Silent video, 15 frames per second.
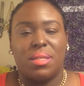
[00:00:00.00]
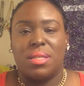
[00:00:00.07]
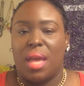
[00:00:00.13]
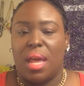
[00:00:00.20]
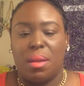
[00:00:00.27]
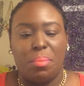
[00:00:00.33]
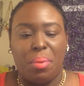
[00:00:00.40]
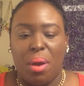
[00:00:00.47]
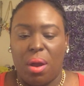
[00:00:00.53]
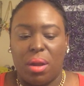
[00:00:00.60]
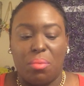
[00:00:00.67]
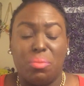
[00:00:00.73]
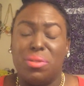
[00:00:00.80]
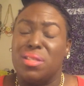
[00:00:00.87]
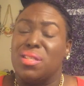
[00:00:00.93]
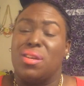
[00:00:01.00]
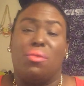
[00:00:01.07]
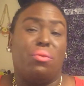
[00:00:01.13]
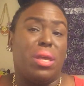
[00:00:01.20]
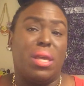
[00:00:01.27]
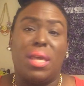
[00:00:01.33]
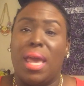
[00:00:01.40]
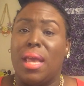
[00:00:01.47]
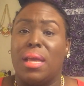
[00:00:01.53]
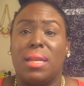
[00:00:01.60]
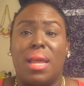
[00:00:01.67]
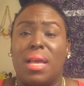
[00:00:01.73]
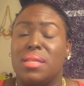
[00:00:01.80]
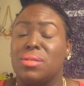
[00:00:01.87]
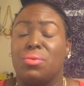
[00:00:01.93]
It's not a party. We just gonna eat cake
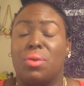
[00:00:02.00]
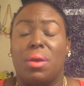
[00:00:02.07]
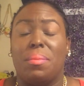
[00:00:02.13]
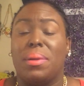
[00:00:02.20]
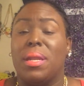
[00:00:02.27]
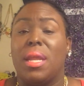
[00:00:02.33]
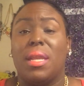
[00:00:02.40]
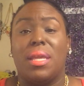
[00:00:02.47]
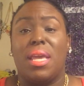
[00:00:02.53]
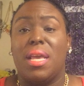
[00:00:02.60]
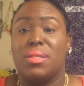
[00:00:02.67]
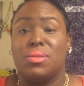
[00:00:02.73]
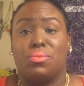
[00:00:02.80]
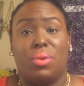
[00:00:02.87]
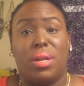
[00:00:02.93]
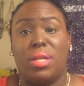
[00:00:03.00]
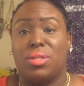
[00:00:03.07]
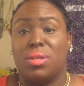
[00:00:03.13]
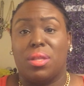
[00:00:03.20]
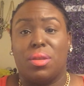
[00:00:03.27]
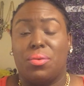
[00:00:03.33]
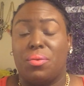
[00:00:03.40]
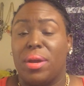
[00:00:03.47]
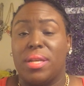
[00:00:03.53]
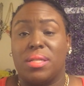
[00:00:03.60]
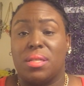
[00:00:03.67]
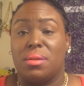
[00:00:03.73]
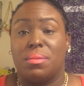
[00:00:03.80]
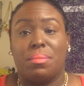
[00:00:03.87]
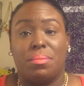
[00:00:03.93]
and ice cream and let the kids run each other
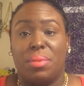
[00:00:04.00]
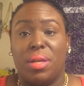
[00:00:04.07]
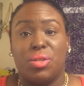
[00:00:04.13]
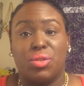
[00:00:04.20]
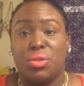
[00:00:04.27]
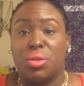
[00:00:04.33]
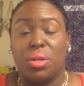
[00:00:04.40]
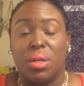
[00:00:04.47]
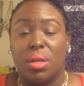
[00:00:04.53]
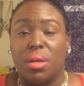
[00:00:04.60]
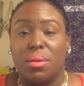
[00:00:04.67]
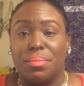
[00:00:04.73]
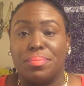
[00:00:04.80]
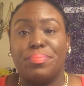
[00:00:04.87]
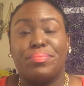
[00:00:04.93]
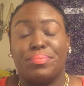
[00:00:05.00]
crazy, being sugared up.